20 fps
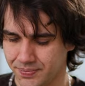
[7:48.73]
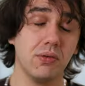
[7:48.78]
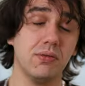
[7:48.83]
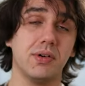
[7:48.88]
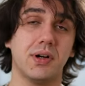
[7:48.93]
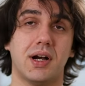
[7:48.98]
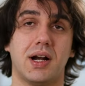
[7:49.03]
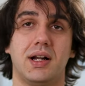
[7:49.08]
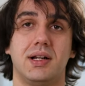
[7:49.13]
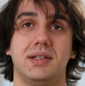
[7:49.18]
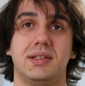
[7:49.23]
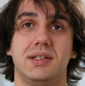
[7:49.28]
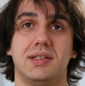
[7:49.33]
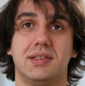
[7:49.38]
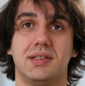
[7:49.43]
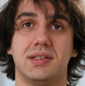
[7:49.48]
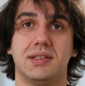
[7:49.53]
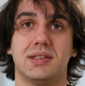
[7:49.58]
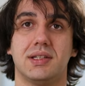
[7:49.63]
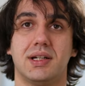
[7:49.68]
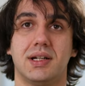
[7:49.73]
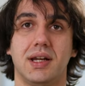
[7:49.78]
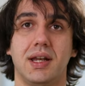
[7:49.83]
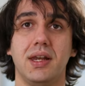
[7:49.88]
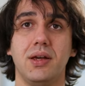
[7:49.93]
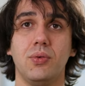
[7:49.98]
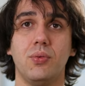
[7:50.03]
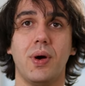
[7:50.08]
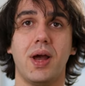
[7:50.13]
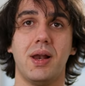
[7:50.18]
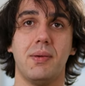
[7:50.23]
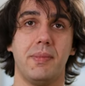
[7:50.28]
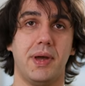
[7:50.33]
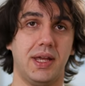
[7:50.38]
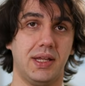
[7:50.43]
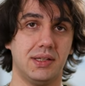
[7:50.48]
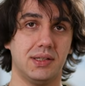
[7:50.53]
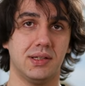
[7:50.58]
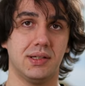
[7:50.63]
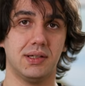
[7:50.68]
Overall, this is a really
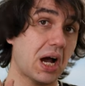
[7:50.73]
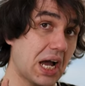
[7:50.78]
well-made,